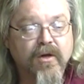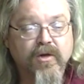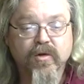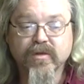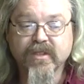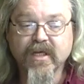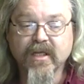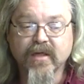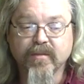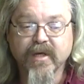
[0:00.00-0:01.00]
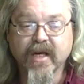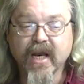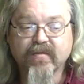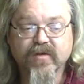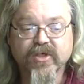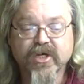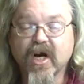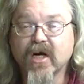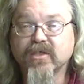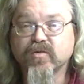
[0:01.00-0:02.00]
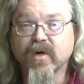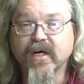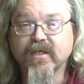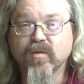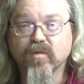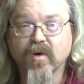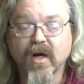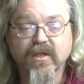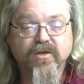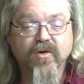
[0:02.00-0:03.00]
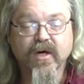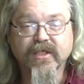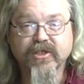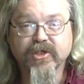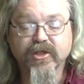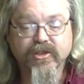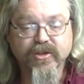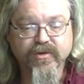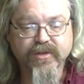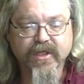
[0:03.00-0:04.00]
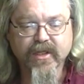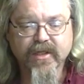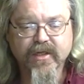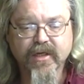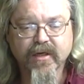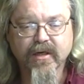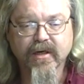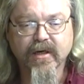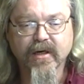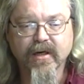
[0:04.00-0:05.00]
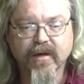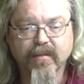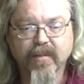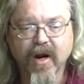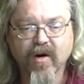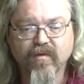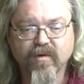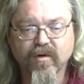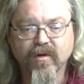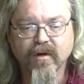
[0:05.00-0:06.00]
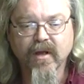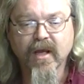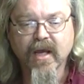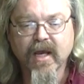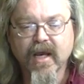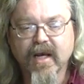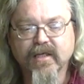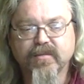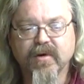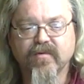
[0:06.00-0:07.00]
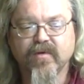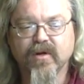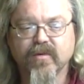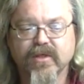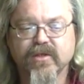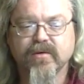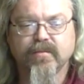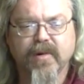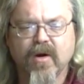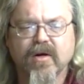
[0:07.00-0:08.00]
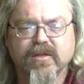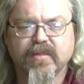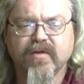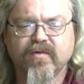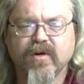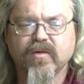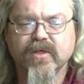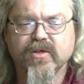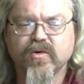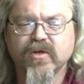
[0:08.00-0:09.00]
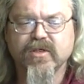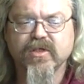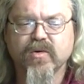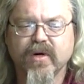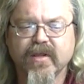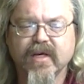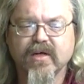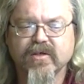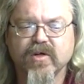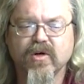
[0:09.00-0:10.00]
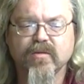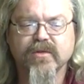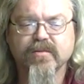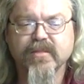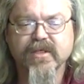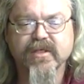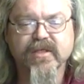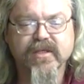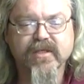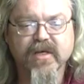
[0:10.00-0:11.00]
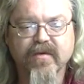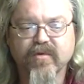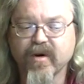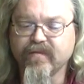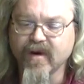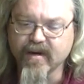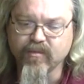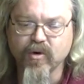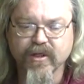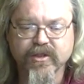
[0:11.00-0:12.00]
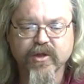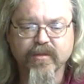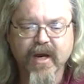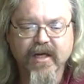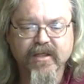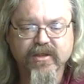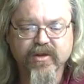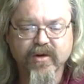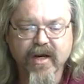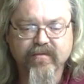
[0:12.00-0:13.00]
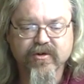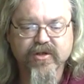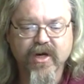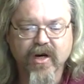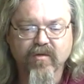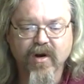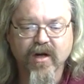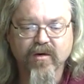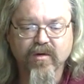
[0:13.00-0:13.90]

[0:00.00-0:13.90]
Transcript: New Zealand big aftershocks rocks Christchurch, New Zealand. Uh, powerful has been fully power has been fully restored to 20,000 homes and businesses after a 5.2 magnitude aftershock rock